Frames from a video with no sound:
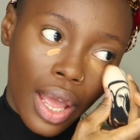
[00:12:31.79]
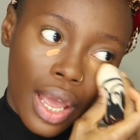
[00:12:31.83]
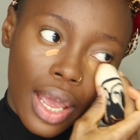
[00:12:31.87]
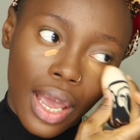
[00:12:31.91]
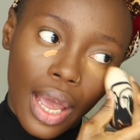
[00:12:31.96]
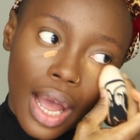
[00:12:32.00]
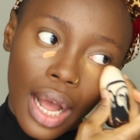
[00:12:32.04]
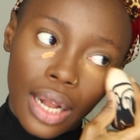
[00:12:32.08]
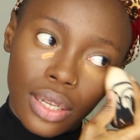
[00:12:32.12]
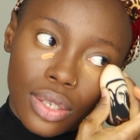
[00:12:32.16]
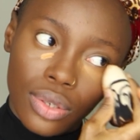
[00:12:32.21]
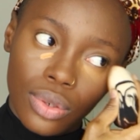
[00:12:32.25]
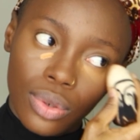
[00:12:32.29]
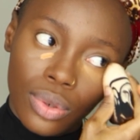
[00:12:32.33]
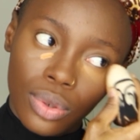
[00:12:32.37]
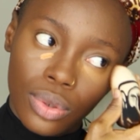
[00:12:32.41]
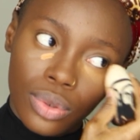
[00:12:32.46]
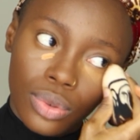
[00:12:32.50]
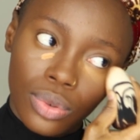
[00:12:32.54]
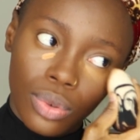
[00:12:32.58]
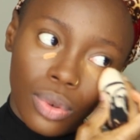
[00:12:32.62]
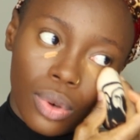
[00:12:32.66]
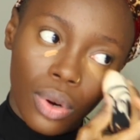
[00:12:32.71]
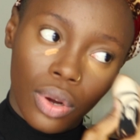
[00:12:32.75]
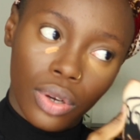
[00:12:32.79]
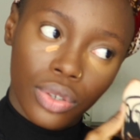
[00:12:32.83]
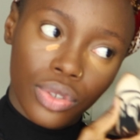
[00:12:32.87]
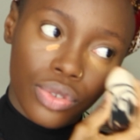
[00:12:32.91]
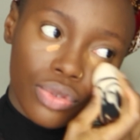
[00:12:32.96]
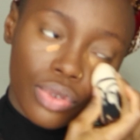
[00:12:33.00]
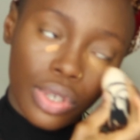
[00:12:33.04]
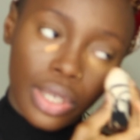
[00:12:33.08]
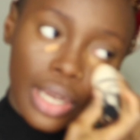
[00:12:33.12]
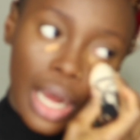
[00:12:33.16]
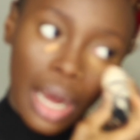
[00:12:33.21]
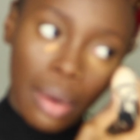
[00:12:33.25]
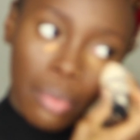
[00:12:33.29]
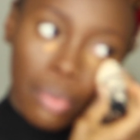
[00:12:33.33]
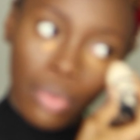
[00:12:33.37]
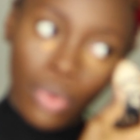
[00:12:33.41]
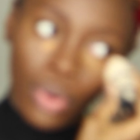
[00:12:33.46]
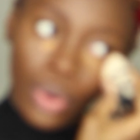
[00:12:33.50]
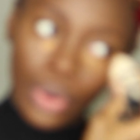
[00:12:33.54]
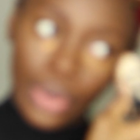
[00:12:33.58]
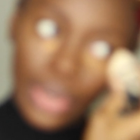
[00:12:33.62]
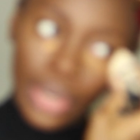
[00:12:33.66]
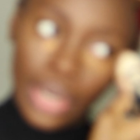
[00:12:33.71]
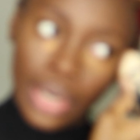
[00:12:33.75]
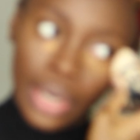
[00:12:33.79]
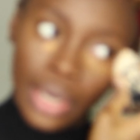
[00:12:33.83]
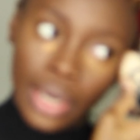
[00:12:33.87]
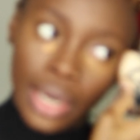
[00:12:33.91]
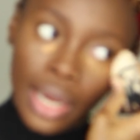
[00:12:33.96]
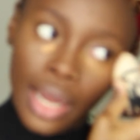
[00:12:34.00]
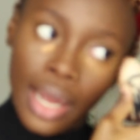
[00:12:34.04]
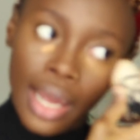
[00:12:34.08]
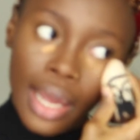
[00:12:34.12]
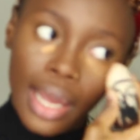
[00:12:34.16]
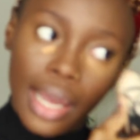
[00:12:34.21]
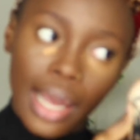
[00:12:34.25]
He had to go do laundry that morning.